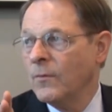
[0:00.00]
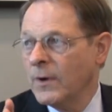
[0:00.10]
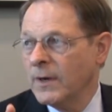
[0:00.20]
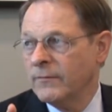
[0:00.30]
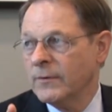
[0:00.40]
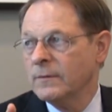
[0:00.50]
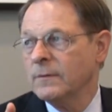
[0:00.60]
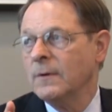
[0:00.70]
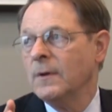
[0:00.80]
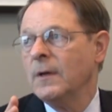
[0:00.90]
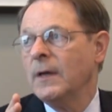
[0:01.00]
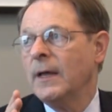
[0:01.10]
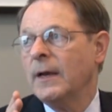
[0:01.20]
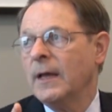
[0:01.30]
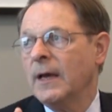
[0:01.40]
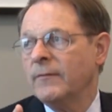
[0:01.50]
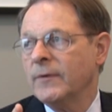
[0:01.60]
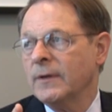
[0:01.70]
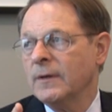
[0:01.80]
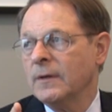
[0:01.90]
whatever, and
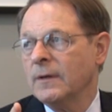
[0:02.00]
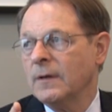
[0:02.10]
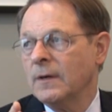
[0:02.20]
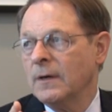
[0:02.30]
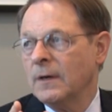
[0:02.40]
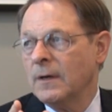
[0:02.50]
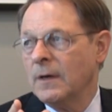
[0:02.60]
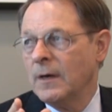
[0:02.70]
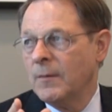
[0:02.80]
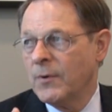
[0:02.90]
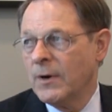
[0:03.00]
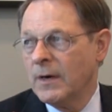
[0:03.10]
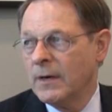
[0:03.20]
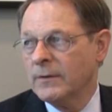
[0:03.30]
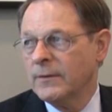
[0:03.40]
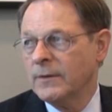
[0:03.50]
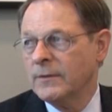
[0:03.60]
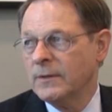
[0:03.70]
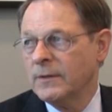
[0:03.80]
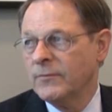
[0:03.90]
having a product
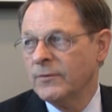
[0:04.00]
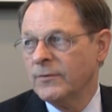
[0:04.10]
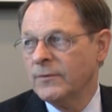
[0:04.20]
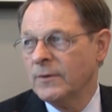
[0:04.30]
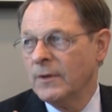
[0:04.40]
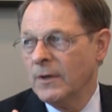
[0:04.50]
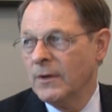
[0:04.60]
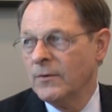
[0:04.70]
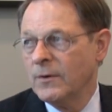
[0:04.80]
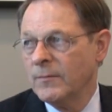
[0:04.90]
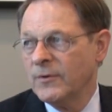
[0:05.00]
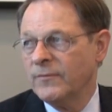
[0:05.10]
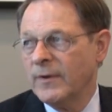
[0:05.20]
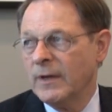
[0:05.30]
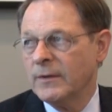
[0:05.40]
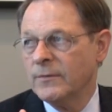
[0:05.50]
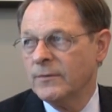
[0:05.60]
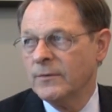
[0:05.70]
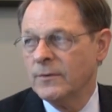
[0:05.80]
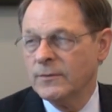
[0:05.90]
that delivers enormous value
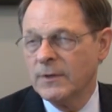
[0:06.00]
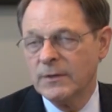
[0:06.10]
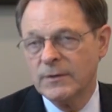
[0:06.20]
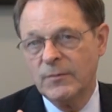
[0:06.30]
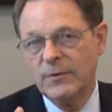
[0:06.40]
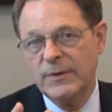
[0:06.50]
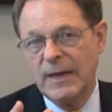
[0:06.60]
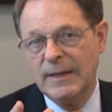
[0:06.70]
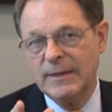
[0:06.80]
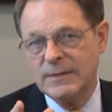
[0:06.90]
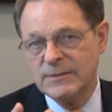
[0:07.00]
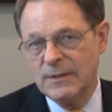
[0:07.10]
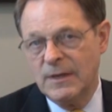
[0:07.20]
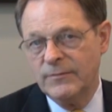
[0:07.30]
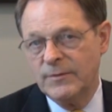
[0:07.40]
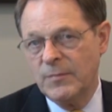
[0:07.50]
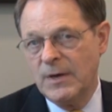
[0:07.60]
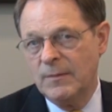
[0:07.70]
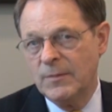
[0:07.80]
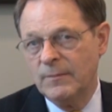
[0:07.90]
to those customers and that solves a
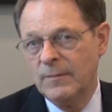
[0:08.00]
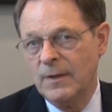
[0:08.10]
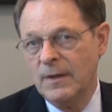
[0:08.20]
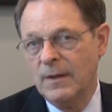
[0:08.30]
problem